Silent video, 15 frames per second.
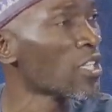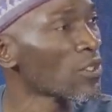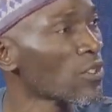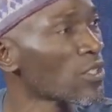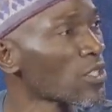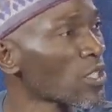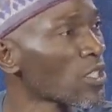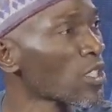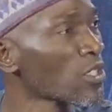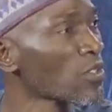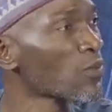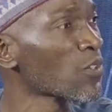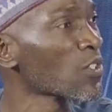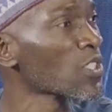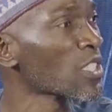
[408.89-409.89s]
to the security
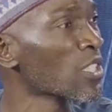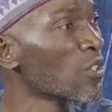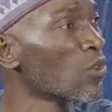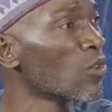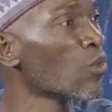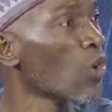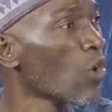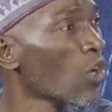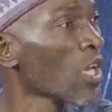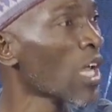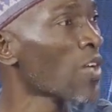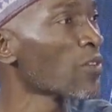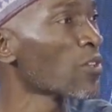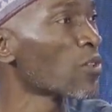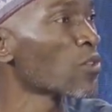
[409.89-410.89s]
forces alone. We all
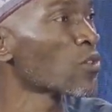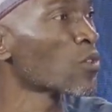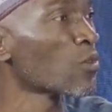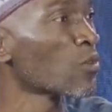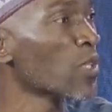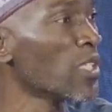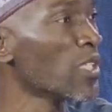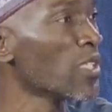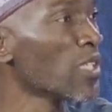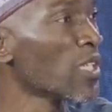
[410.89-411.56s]
have a role to play.